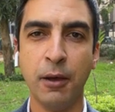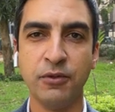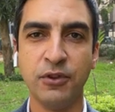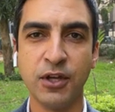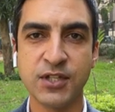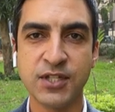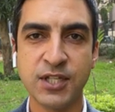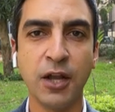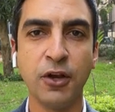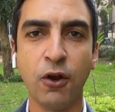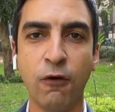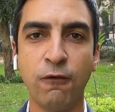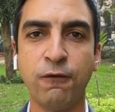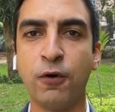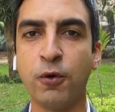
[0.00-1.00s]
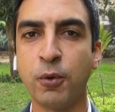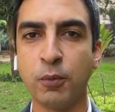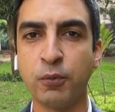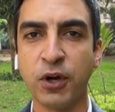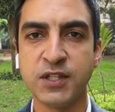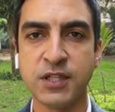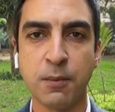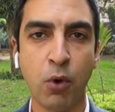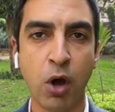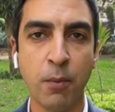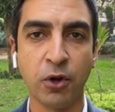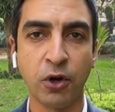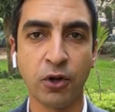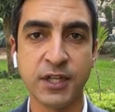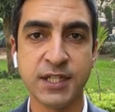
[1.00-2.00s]
the son of former President
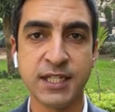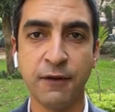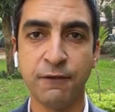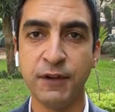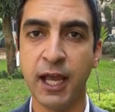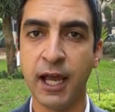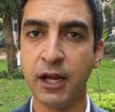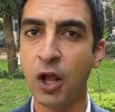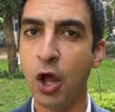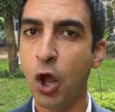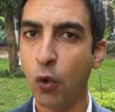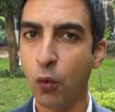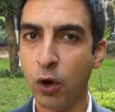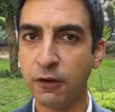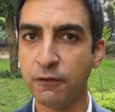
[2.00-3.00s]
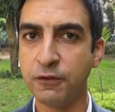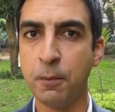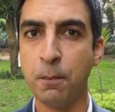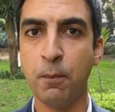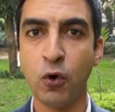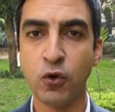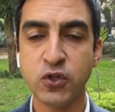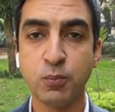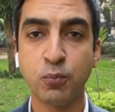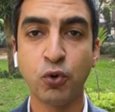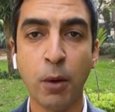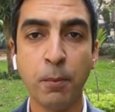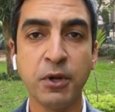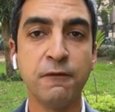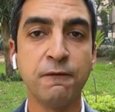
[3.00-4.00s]
Muammar Gaddafi, and one of the most
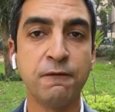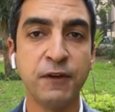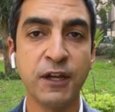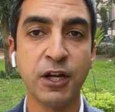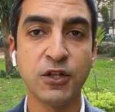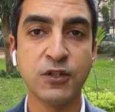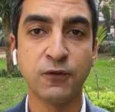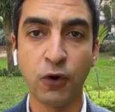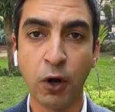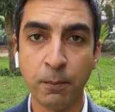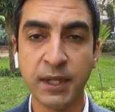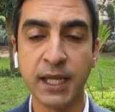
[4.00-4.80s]
prominent figures from